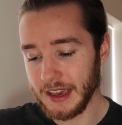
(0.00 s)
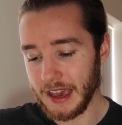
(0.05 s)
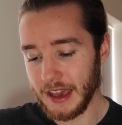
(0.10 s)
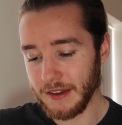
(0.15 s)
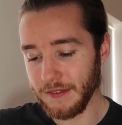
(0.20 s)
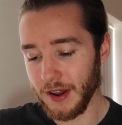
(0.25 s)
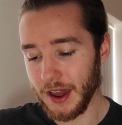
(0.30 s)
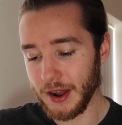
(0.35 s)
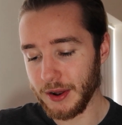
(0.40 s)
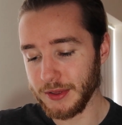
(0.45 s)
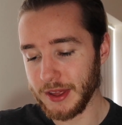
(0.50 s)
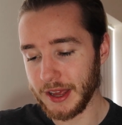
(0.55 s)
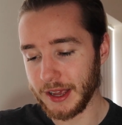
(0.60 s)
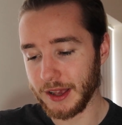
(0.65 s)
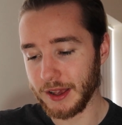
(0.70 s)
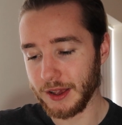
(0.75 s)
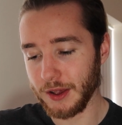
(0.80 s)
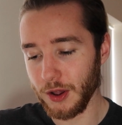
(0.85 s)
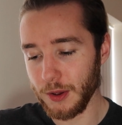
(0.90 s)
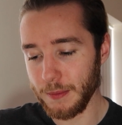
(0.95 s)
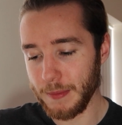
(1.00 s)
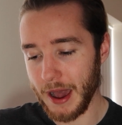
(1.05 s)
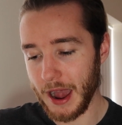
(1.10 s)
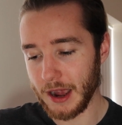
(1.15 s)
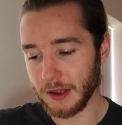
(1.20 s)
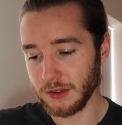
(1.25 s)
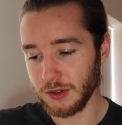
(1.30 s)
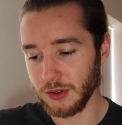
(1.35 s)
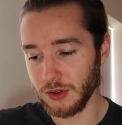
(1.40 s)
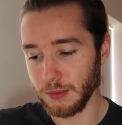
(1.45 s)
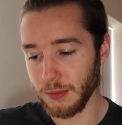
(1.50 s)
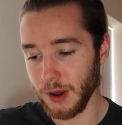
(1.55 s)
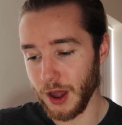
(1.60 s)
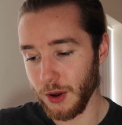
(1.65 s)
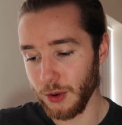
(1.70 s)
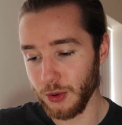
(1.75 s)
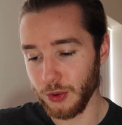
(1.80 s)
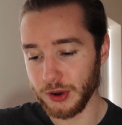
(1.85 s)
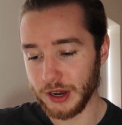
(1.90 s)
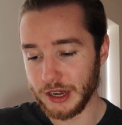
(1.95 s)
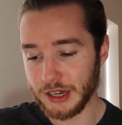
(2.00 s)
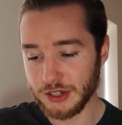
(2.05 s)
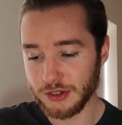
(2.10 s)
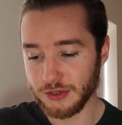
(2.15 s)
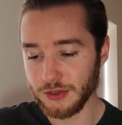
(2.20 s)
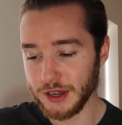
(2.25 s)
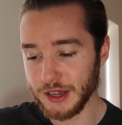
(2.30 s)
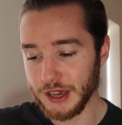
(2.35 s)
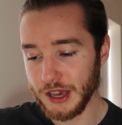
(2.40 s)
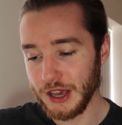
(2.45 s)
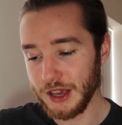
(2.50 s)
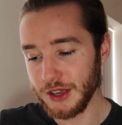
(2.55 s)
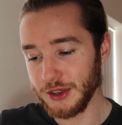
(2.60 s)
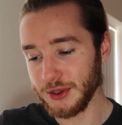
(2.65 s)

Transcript: If I now then go back to my order history,